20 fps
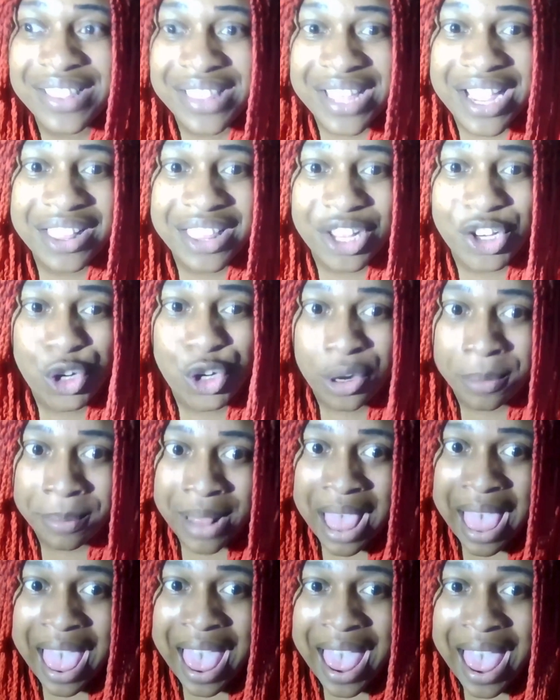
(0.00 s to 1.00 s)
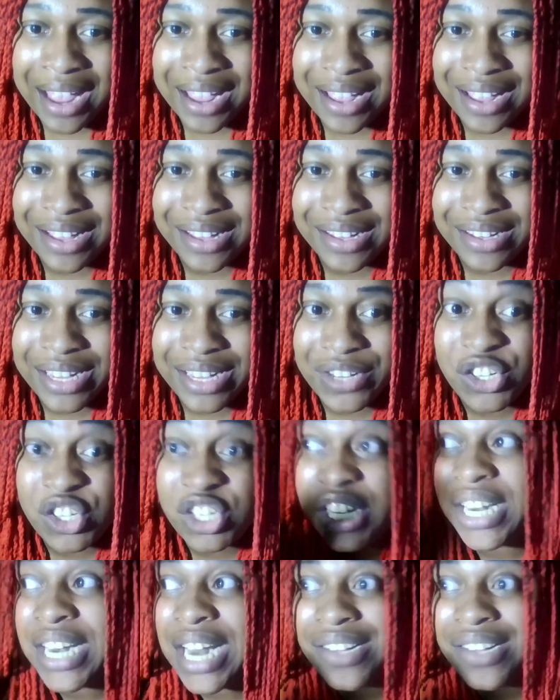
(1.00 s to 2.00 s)
think that you're black, if
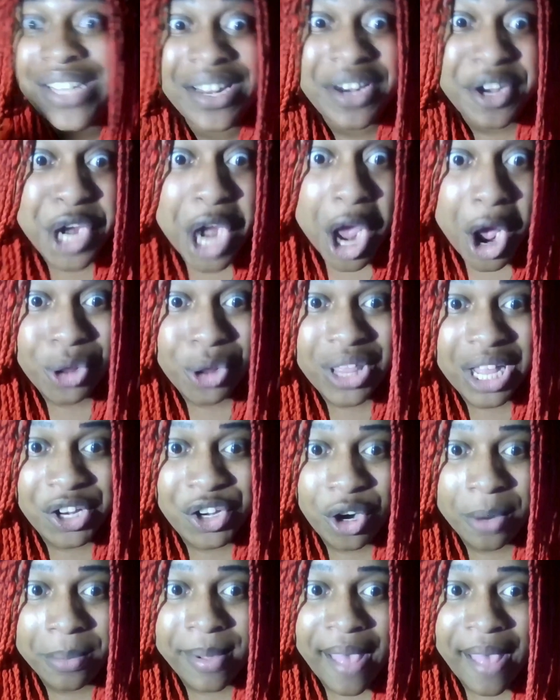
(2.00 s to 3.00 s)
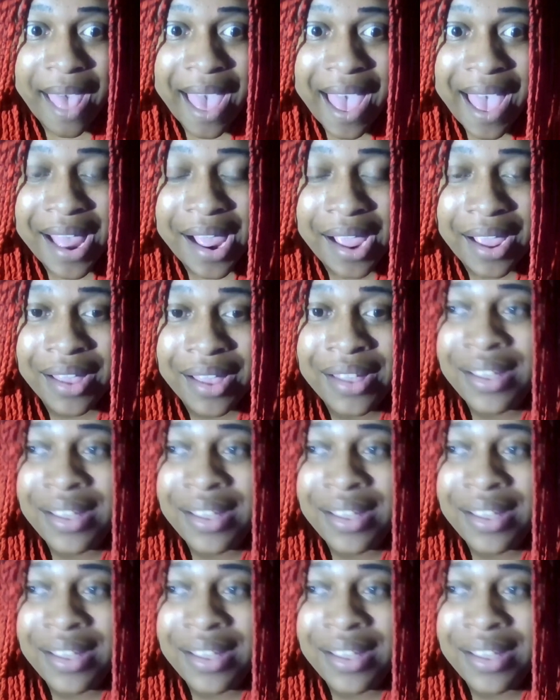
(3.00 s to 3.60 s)
she doesn't know that you're black,